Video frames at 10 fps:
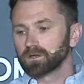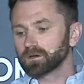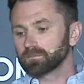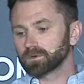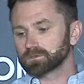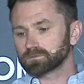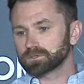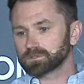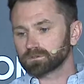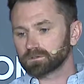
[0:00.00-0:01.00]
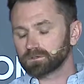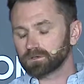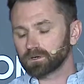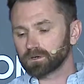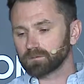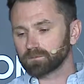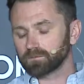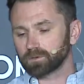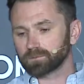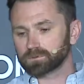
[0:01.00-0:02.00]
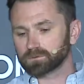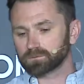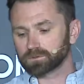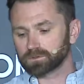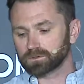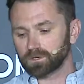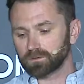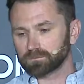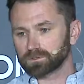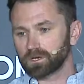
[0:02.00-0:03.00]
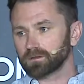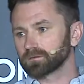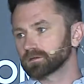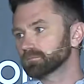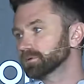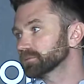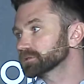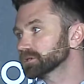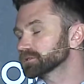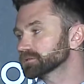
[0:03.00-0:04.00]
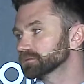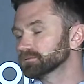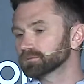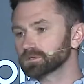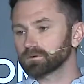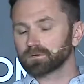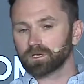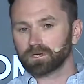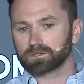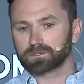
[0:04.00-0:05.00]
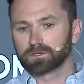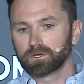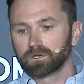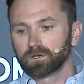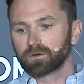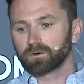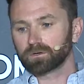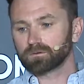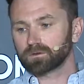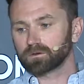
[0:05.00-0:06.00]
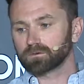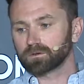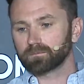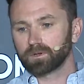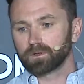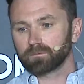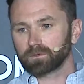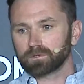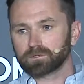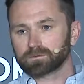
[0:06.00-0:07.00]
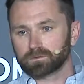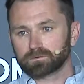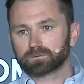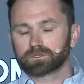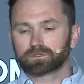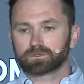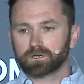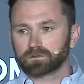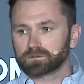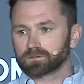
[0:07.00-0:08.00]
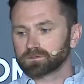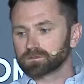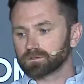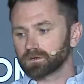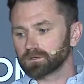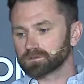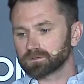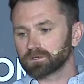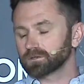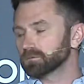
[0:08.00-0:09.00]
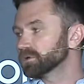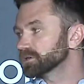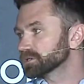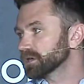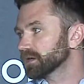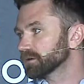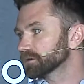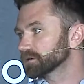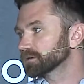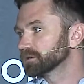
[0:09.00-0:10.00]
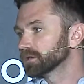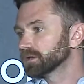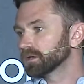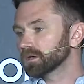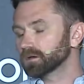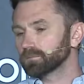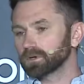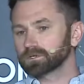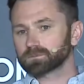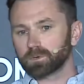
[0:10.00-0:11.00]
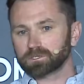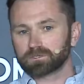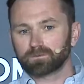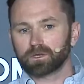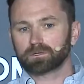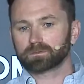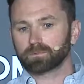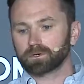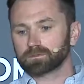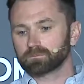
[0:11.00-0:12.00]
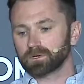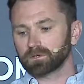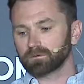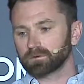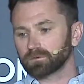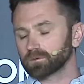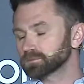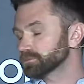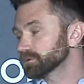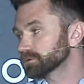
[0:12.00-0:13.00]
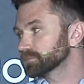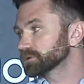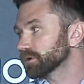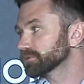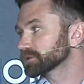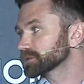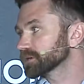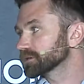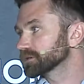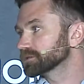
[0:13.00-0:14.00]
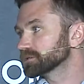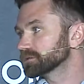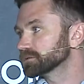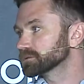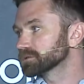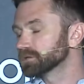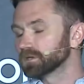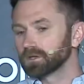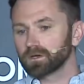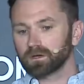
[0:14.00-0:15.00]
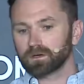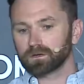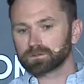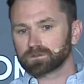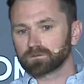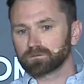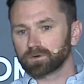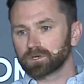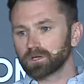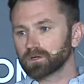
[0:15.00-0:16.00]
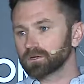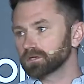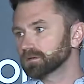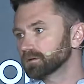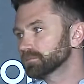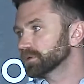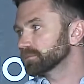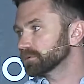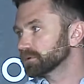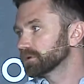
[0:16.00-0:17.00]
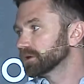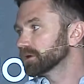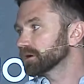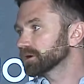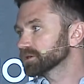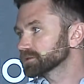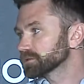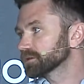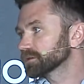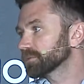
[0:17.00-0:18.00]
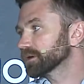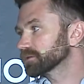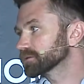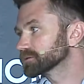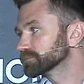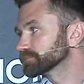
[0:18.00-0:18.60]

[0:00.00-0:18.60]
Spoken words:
And most recently, we've open sourced Zeth, an implementation of zero cash on Ethereum. But I think, as Richard said, this is still an emergent area, and especially for enterprise, many of the cryptographic techniques used are still very early, and people are concerned about those.